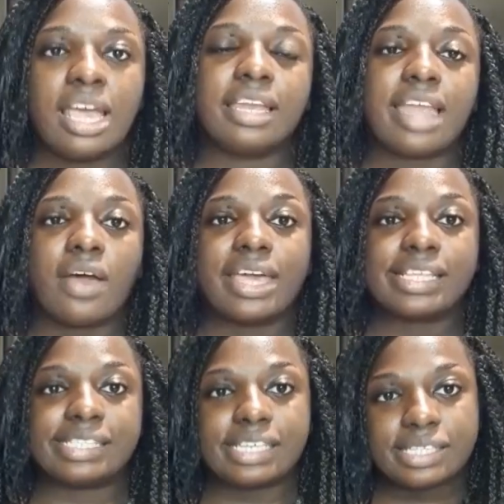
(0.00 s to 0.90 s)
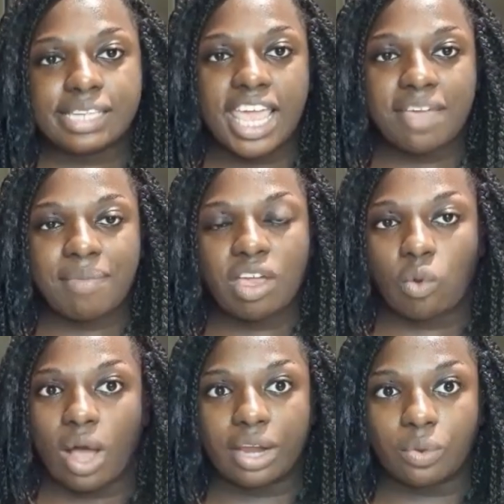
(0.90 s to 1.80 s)
Now, it did take me
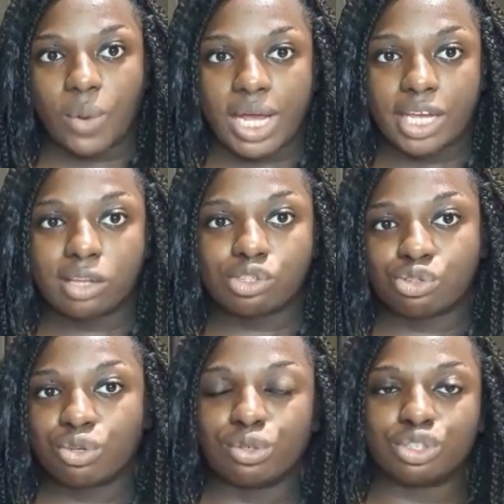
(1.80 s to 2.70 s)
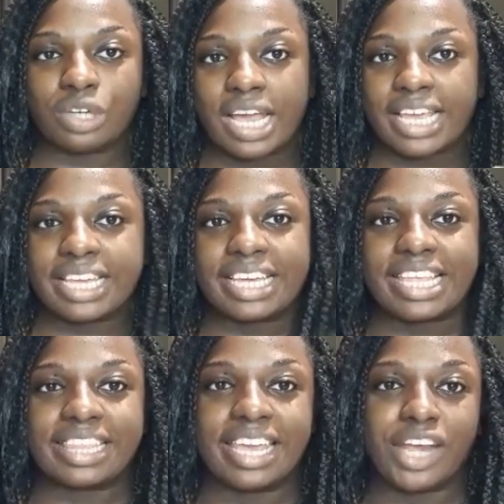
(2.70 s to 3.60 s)
quite a while to try and
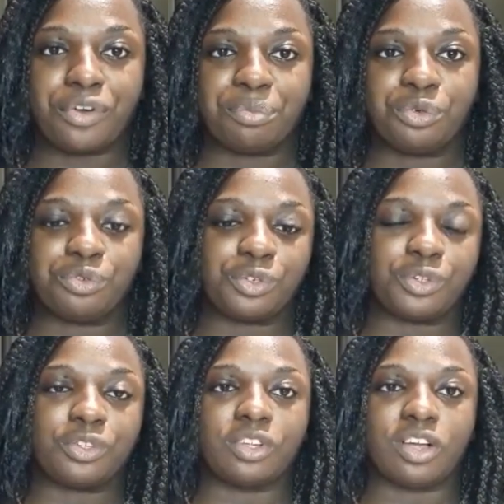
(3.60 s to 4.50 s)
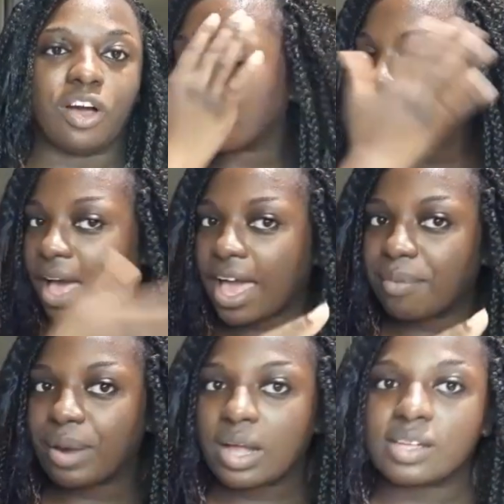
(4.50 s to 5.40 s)
get the hair removal of my
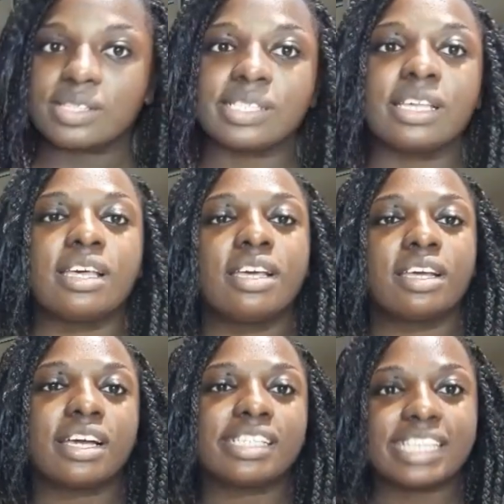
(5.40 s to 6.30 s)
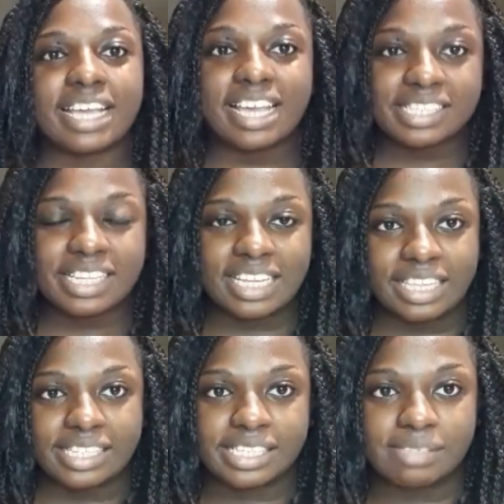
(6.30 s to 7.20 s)
eyebrows, because like I said,
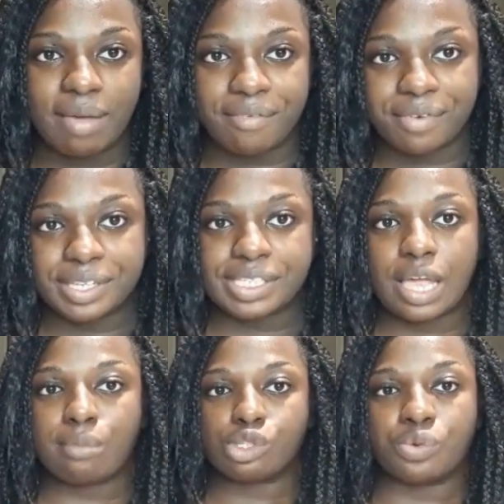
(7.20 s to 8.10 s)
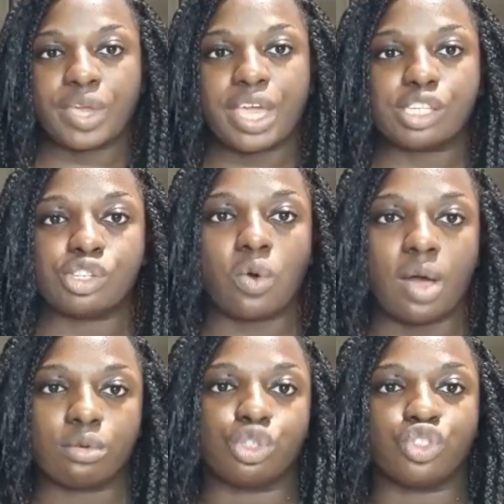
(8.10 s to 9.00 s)
this is my first time doing it, so I
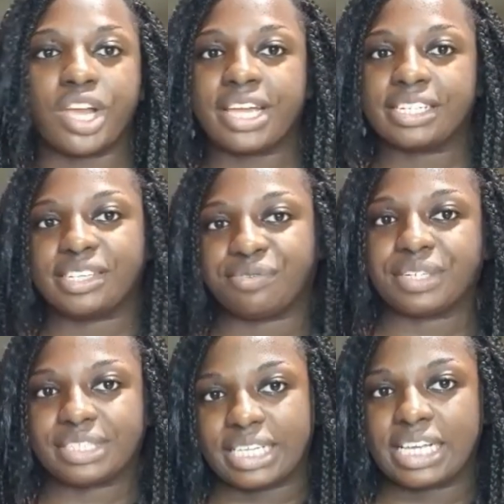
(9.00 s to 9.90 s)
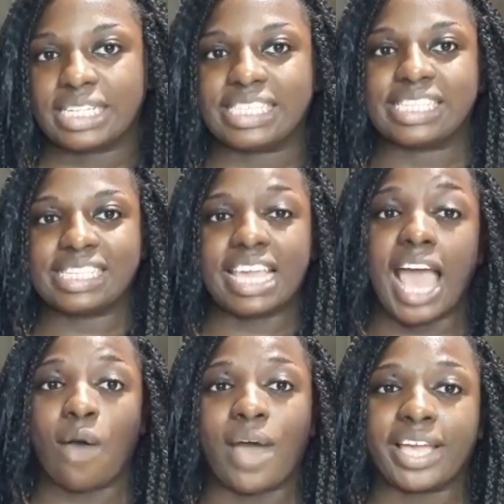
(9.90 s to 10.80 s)
was trying different things to see
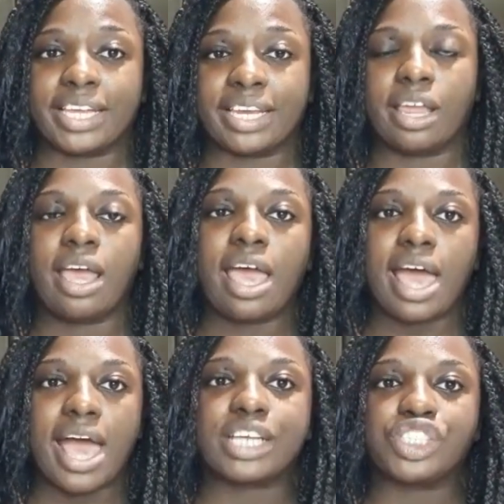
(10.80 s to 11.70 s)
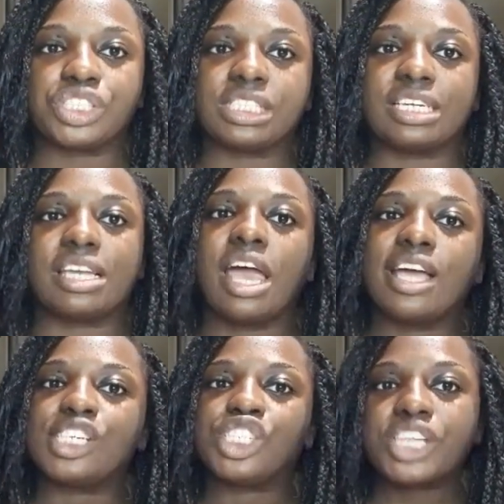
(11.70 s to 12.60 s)
how I can actually
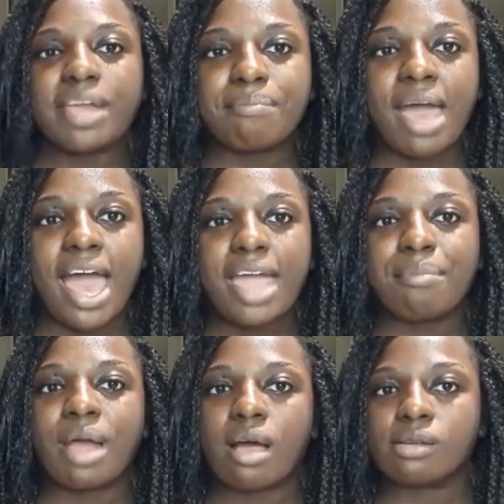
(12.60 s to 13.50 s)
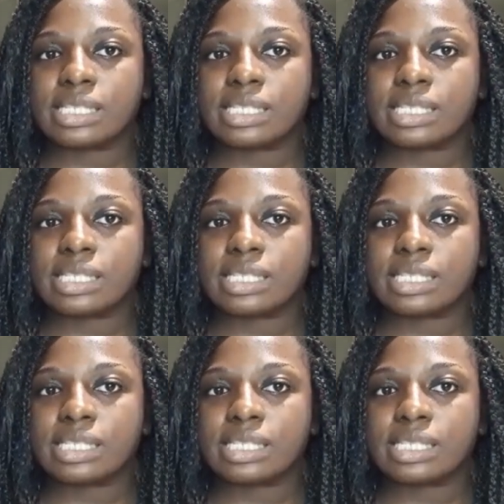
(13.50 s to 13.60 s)
shape my eyebrows